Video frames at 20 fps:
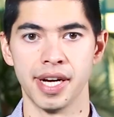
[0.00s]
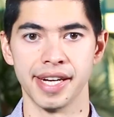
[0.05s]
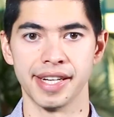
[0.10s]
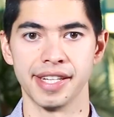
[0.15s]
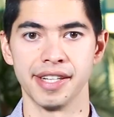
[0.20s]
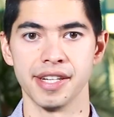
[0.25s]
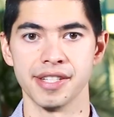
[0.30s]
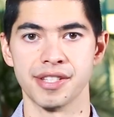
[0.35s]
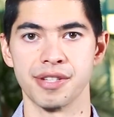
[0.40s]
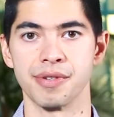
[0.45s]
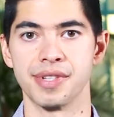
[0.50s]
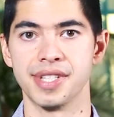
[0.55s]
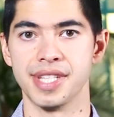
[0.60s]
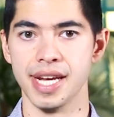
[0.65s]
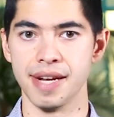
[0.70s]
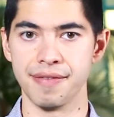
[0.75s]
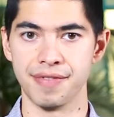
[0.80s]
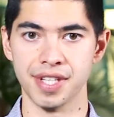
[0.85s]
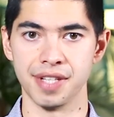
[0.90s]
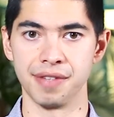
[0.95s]
I can also
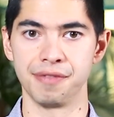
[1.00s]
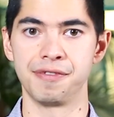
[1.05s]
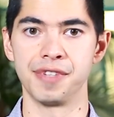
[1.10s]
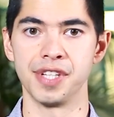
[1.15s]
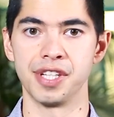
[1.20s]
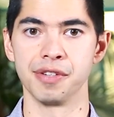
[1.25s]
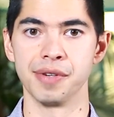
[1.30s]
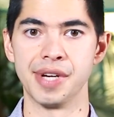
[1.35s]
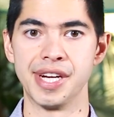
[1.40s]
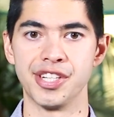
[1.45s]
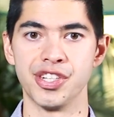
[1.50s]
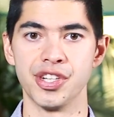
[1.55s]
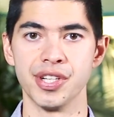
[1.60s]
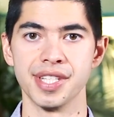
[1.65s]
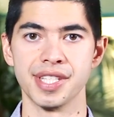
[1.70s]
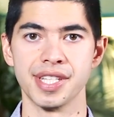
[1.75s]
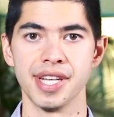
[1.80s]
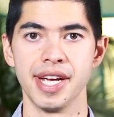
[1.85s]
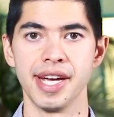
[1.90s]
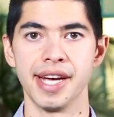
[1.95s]
save the
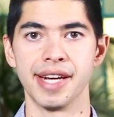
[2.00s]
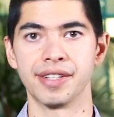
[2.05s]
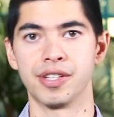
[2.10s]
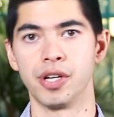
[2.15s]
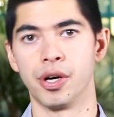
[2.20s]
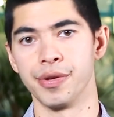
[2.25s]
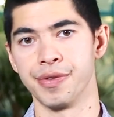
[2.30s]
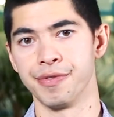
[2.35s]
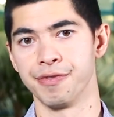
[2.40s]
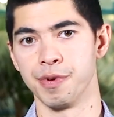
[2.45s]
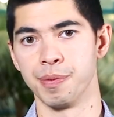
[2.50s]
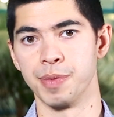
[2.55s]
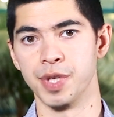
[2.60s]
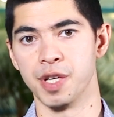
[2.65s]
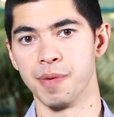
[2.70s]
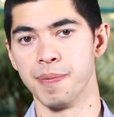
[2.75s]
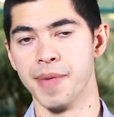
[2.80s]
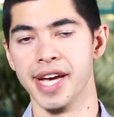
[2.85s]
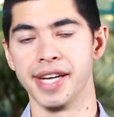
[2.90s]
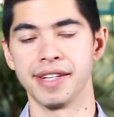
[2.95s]
configurations and call them from
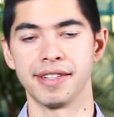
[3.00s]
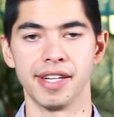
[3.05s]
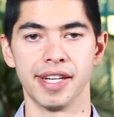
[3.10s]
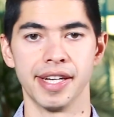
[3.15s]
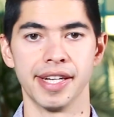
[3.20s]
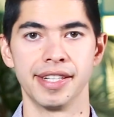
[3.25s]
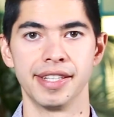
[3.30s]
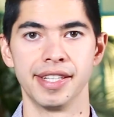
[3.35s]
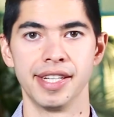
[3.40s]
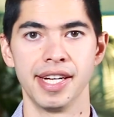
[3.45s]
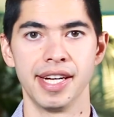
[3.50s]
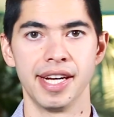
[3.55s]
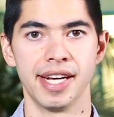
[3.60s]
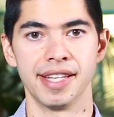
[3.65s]
the command line,